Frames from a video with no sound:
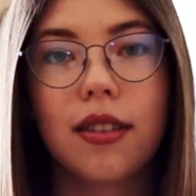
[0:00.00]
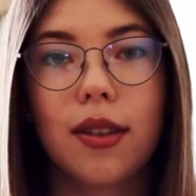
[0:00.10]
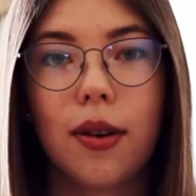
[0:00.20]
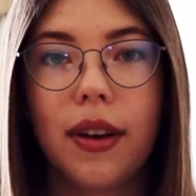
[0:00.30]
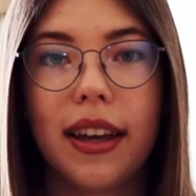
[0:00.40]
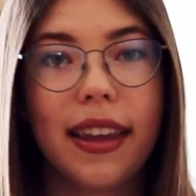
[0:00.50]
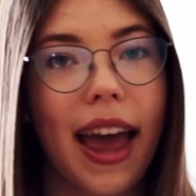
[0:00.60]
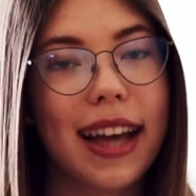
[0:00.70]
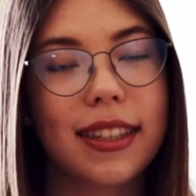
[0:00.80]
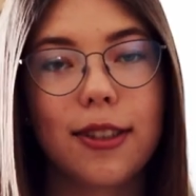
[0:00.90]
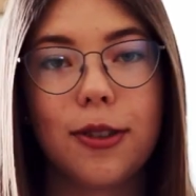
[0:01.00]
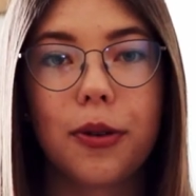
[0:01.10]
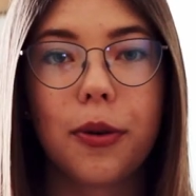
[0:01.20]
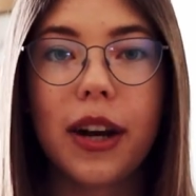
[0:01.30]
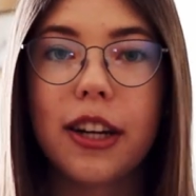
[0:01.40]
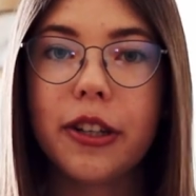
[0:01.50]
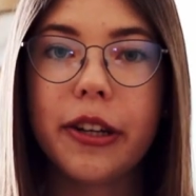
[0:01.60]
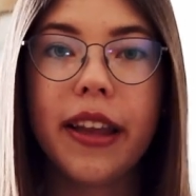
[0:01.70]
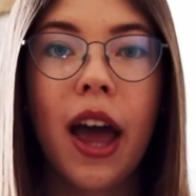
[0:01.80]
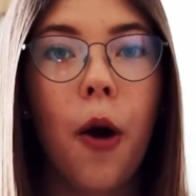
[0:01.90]
So it asks you
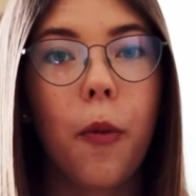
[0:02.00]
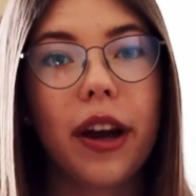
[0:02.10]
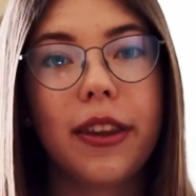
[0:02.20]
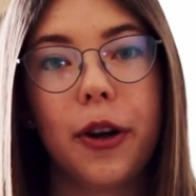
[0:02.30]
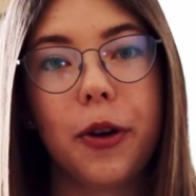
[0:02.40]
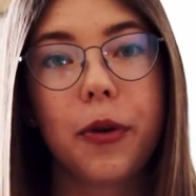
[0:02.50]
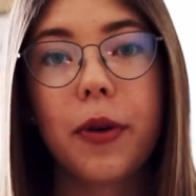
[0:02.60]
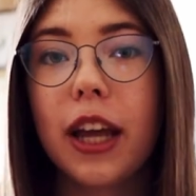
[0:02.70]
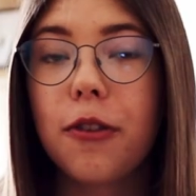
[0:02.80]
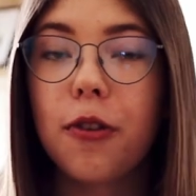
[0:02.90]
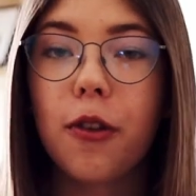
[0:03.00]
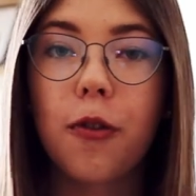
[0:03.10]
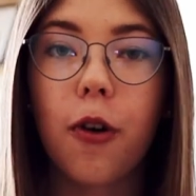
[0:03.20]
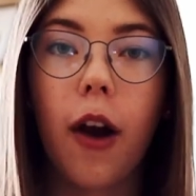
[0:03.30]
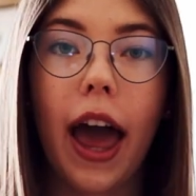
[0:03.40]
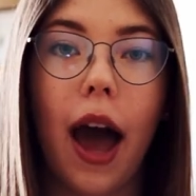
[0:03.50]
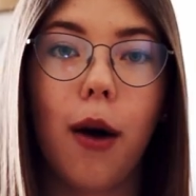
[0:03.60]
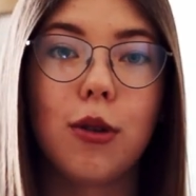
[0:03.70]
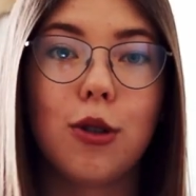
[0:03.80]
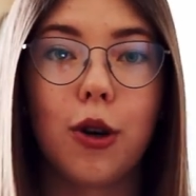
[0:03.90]
questions, what are you grateful for,
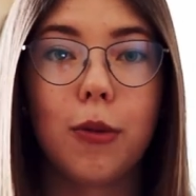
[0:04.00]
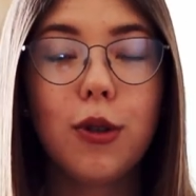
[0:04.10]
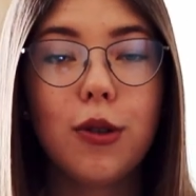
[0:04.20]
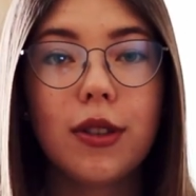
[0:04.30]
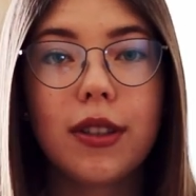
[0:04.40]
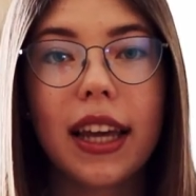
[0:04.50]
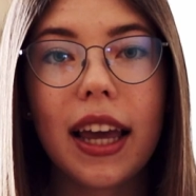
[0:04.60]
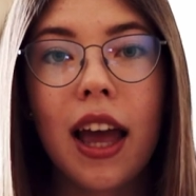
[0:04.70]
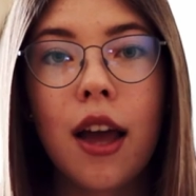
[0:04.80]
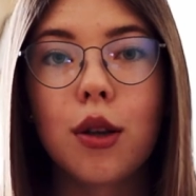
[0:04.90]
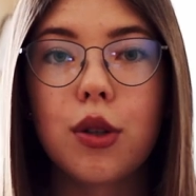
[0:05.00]
how is your mood today?